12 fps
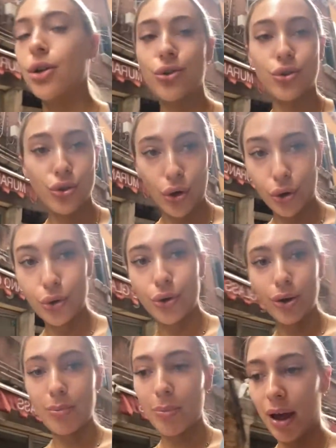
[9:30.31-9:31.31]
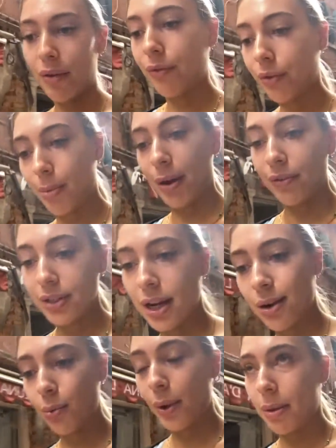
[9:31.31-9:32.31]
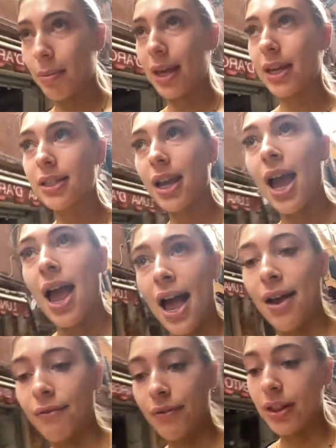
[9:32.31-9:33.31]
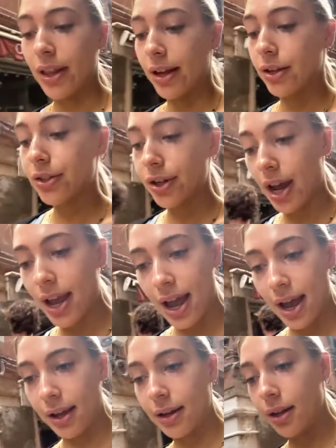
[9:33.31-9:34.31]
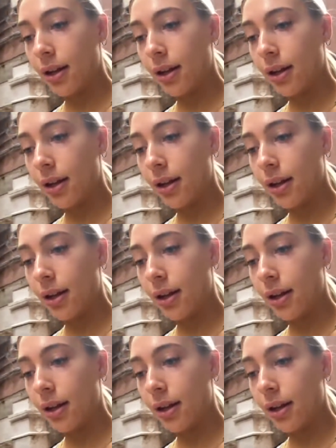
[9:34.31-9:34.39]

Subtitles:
is so good, but for breakfast I had Weet-Bix, and for lunch I had